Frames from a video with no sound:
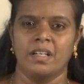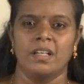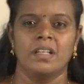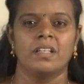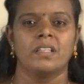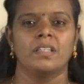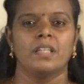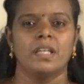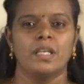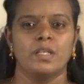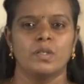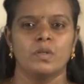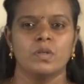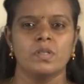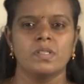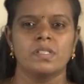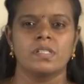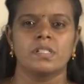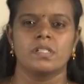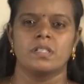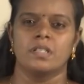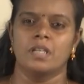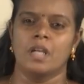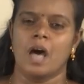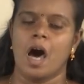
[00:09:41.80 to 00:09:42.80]
They used
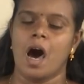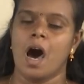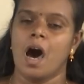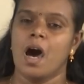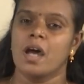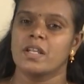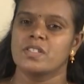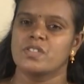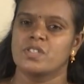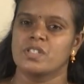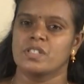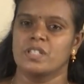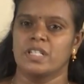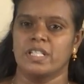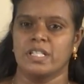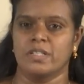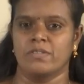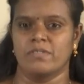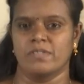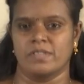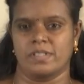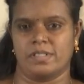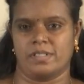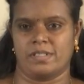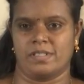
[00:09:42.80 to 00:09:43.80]
large
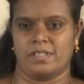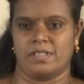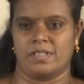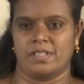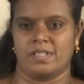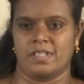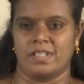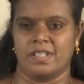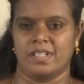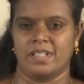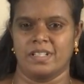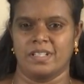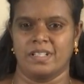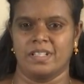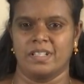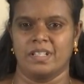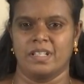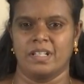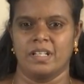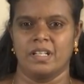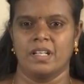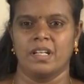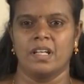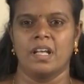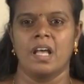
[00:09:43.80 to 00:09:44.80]
leaves
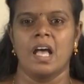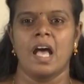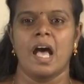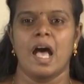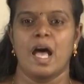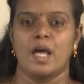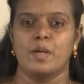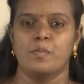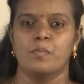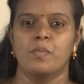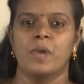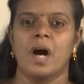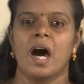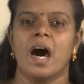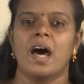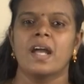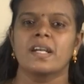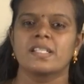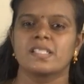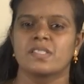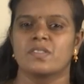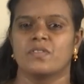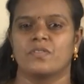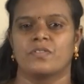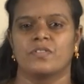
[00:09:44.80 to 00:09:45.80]
and
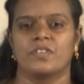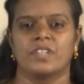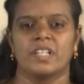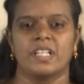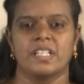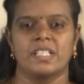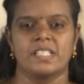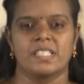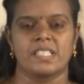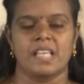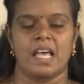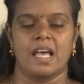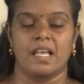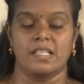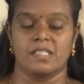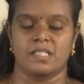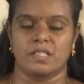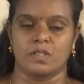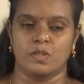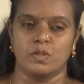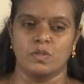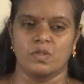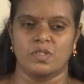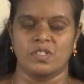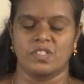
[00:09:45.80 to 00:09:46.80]
barks of trees as
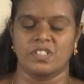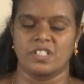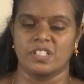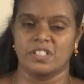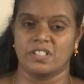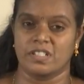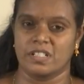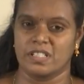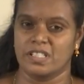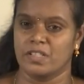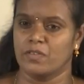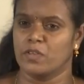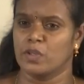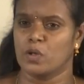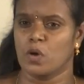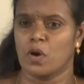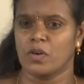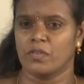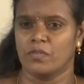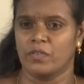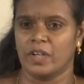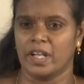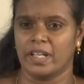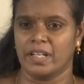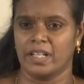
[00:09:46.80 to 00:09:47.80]
clothes, children. They were not
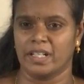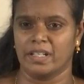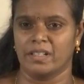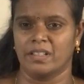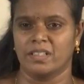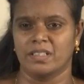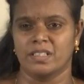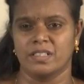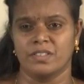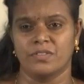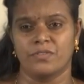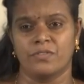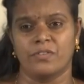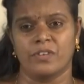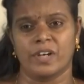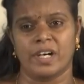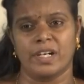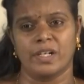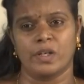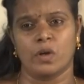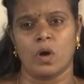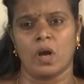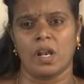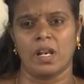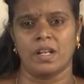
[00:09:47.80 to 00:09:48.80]
wearing
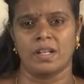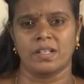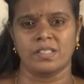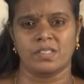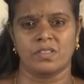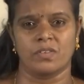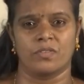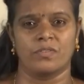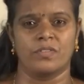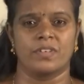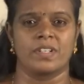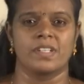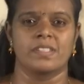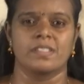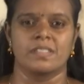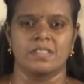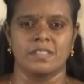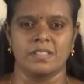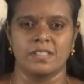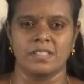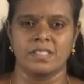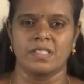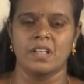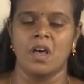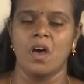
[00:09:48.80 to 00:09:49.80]
different colors of
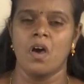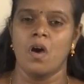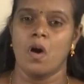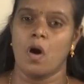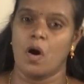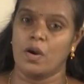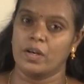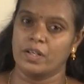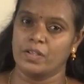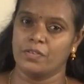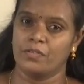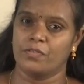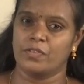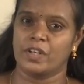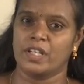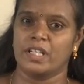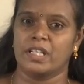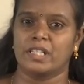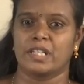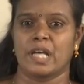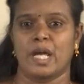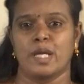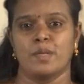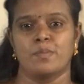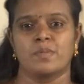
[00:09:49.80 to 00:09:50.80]
dresses or different
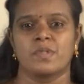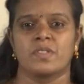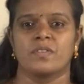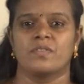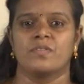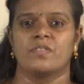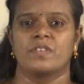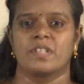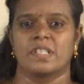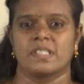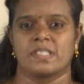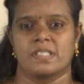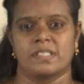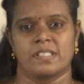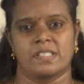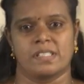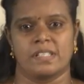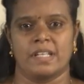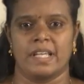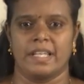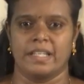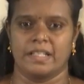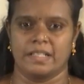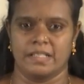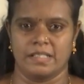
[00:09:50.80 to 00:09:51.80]
types of dresses
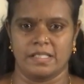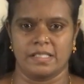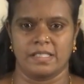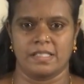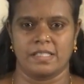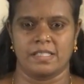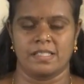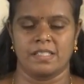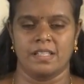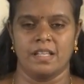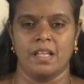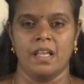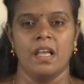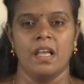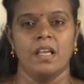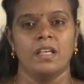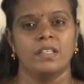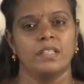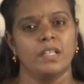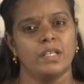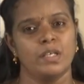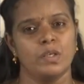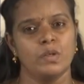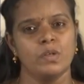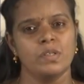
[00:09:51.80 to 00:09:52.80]
like us.
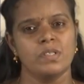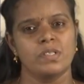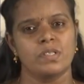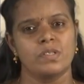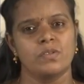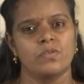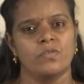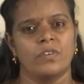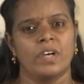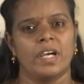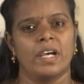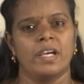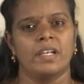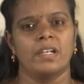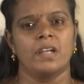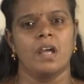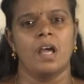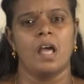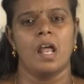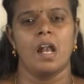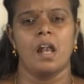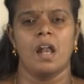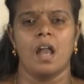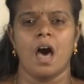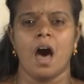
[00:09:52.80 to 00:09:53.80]
They used to wear
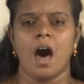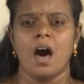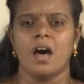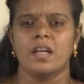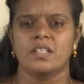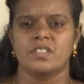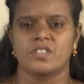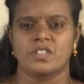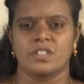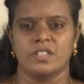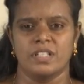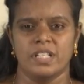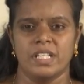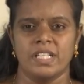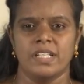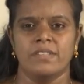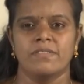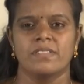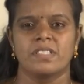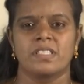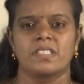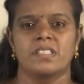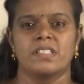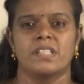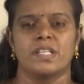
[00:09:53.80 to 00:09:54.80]
large leaves.
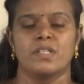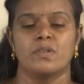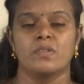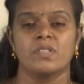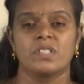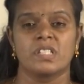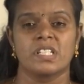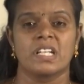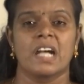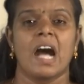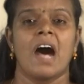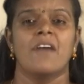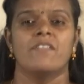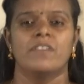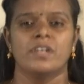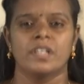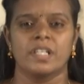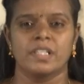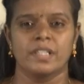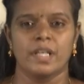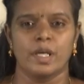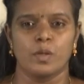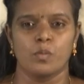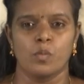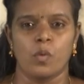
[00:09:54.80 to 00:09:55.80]
They used to cover
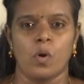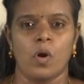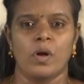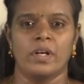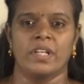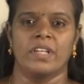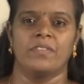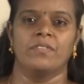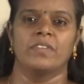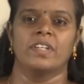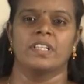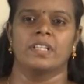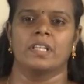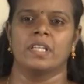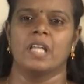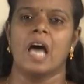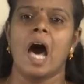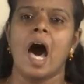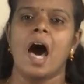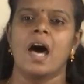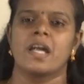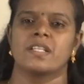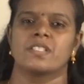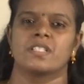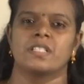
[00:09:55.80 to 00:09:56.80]
their body with
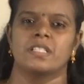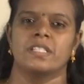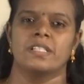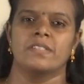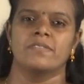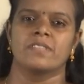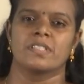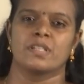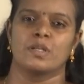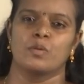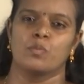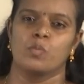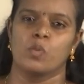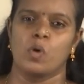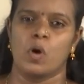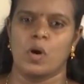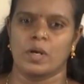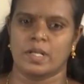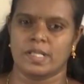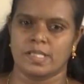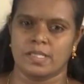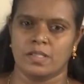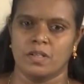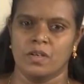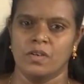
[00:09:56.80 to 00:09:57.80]
large leaves and
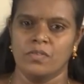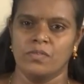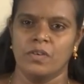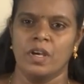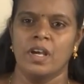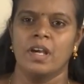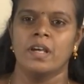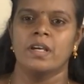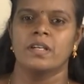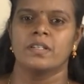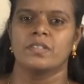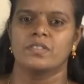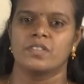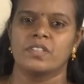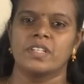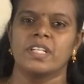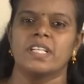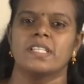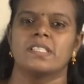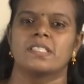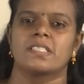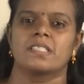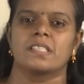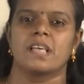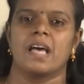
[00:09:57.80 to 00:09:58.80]
barks of
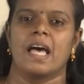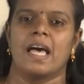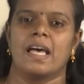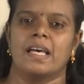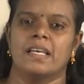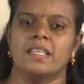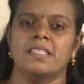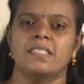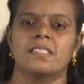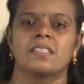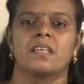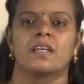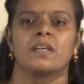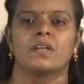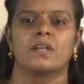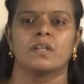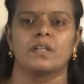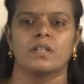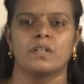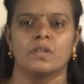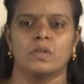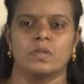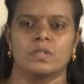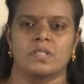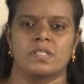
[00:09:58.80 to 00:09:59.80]
trees as
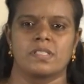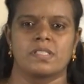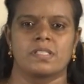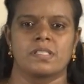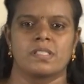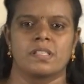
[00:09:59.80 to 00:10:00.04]
clothes.